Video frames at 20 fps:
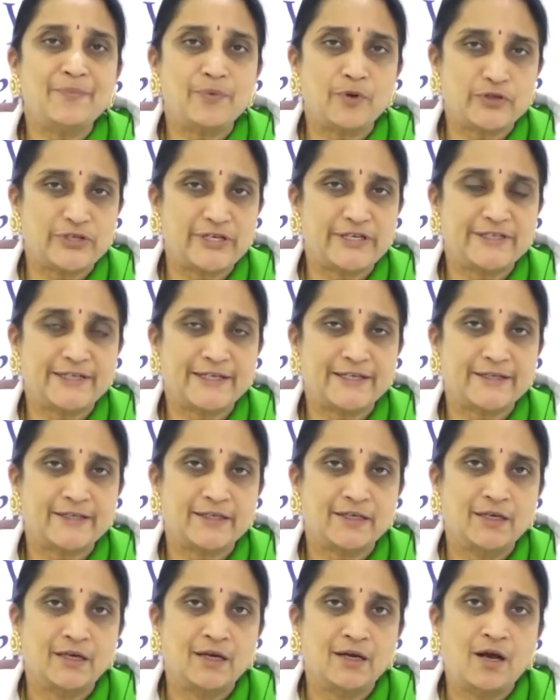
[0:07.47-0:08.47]
procedures.
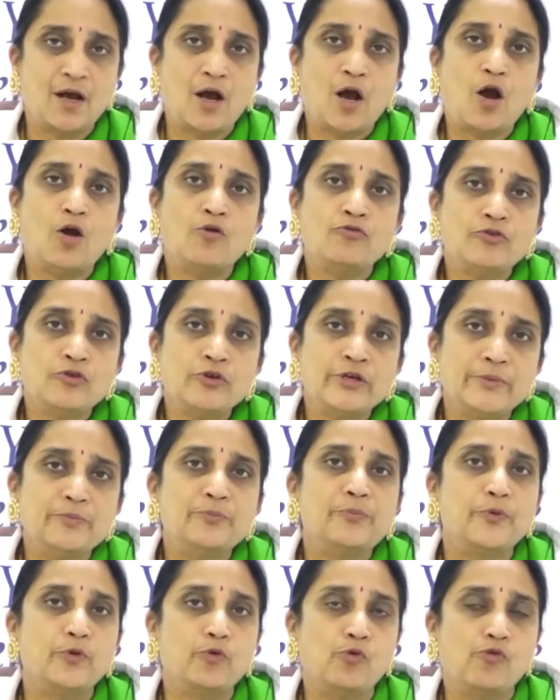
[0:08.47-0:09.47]
How to
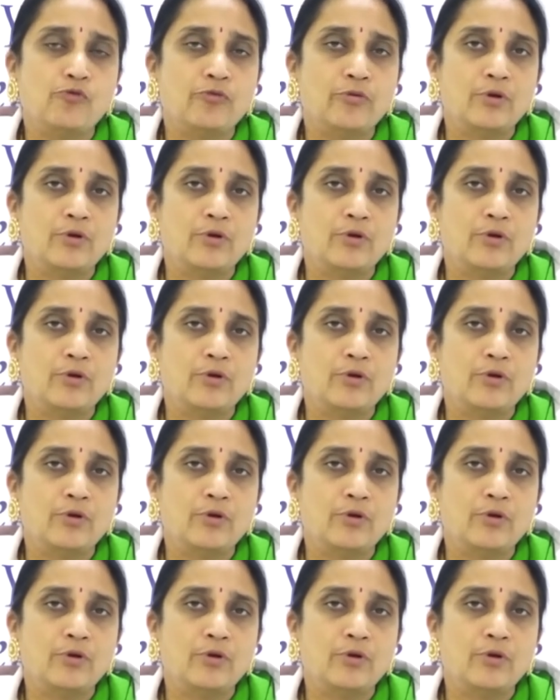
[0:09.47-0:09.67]
improve?